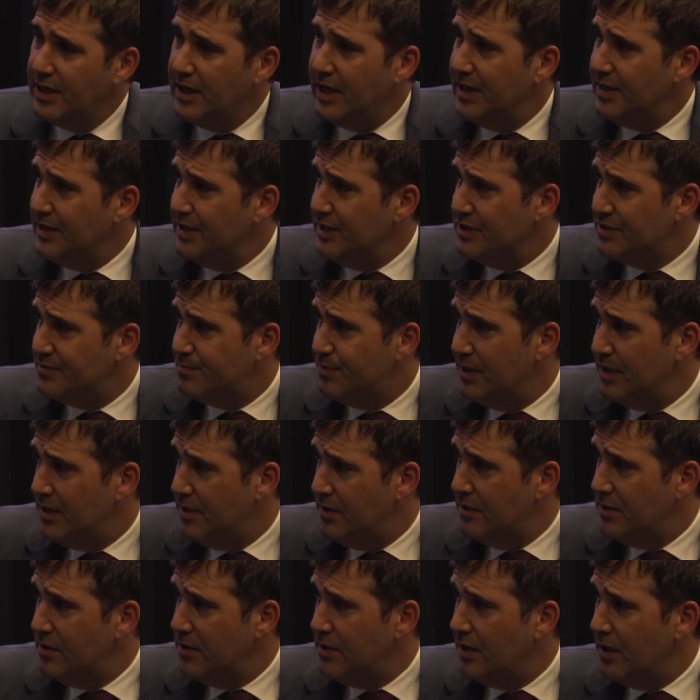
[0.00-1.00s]
and he's
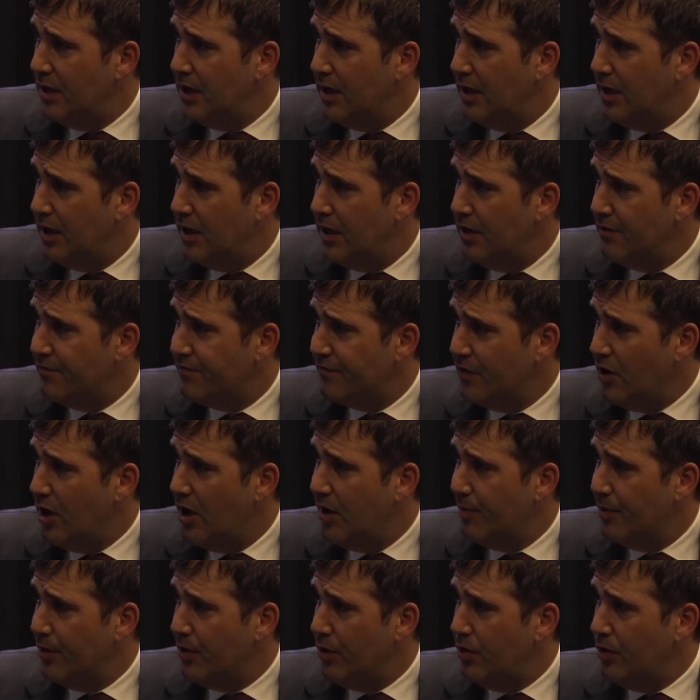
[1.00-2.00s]
been a
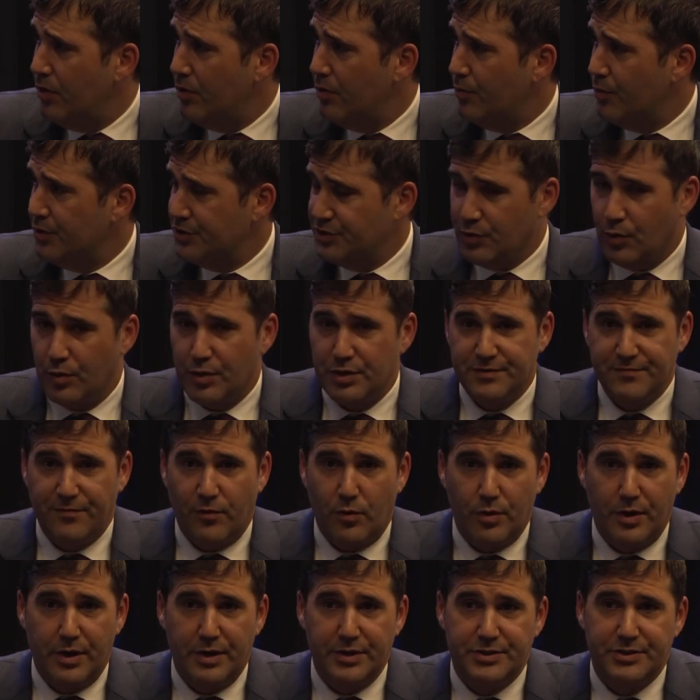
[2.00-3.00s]
phenomenal resource
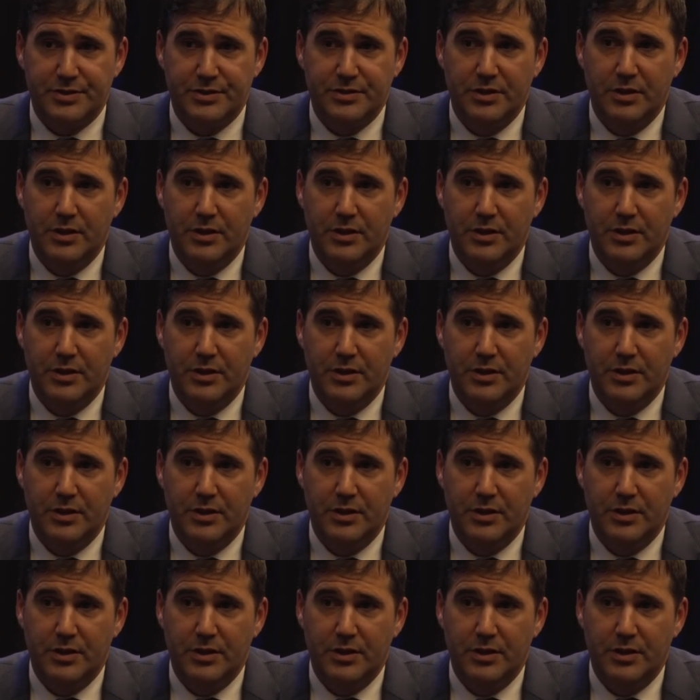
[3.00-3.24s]
for us